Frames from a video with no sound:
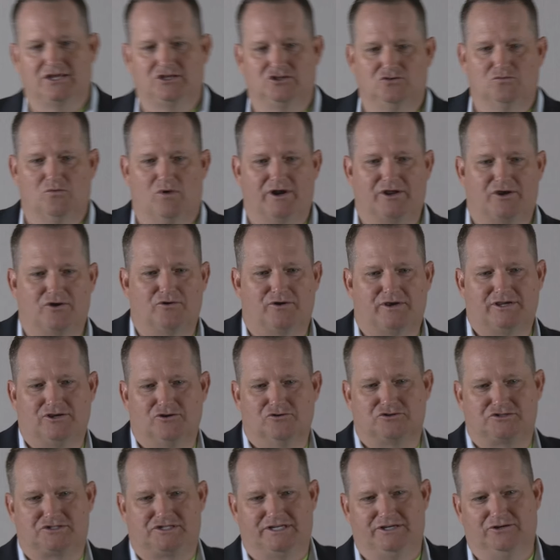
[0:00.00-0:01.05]
you want to go get
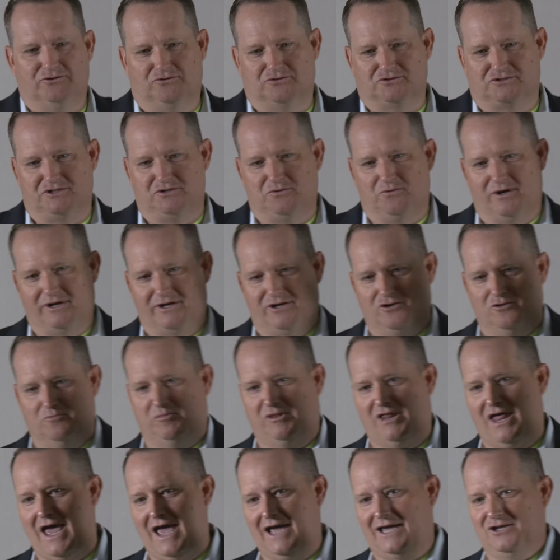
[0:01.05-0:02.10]
your seals and you want to get your
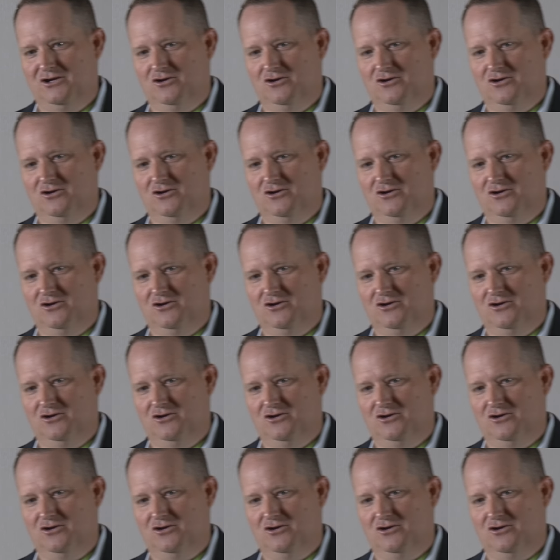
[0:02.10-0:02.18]
black